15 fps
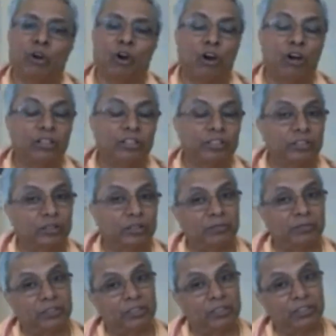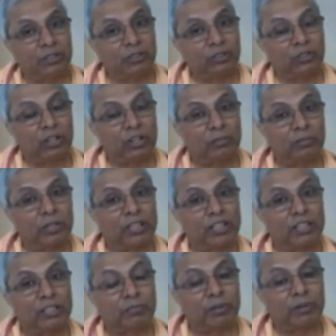all vritti Nirodha. It
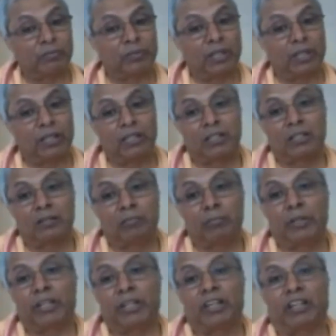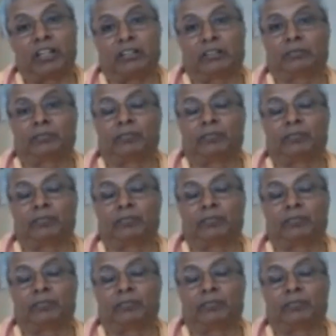begins from the beginning.